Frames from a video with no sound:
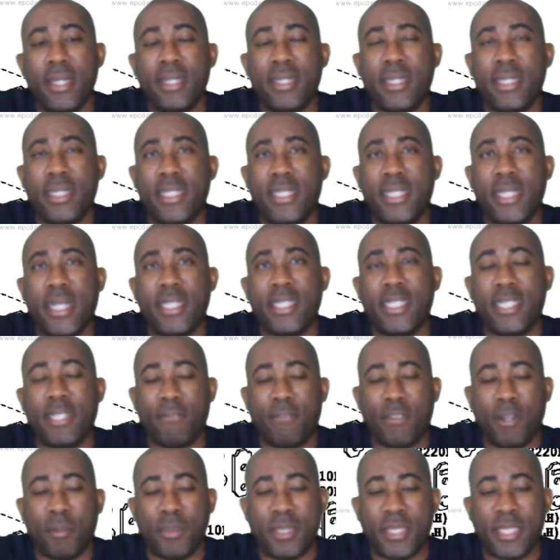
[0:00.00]
the chassis
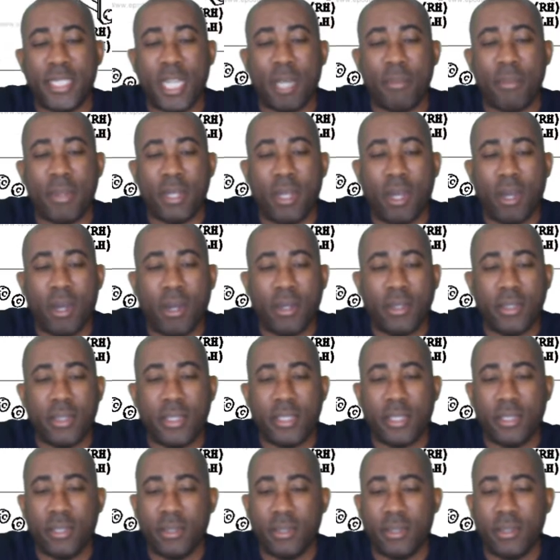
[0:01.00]
from slamming
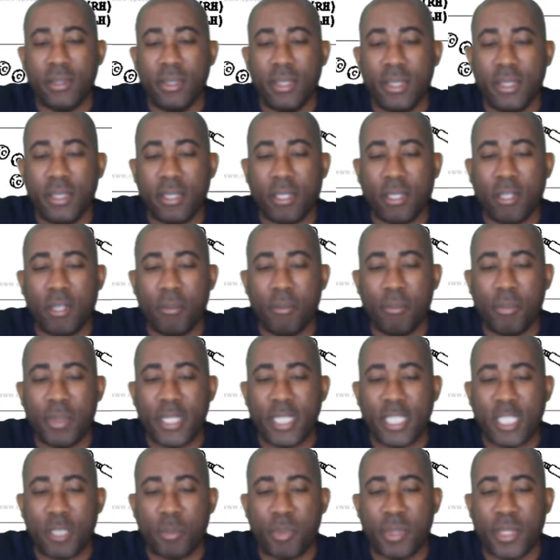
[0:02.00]
onto the
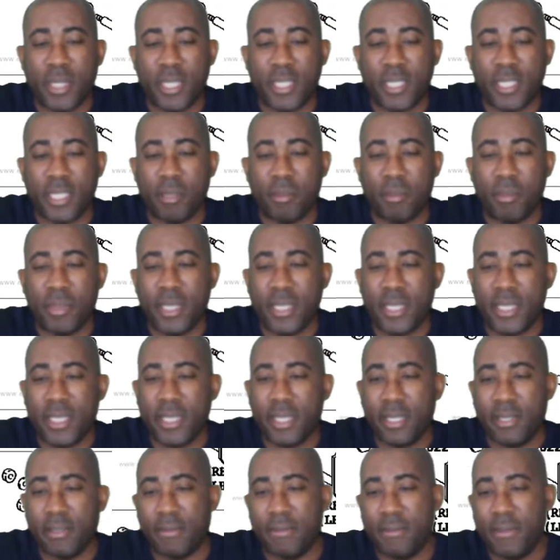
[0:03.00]
complete spring assembly
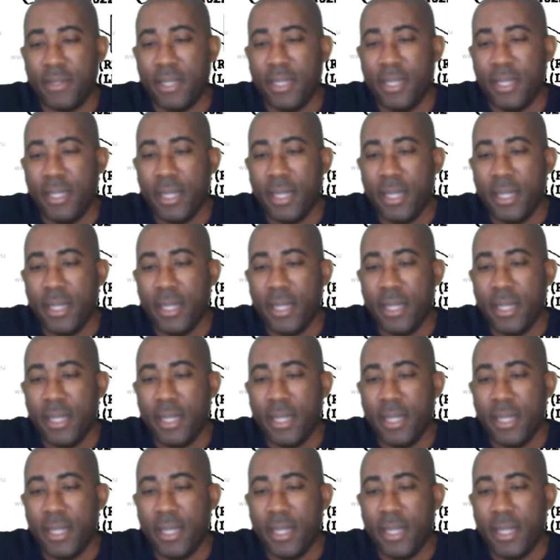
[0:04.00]
itself.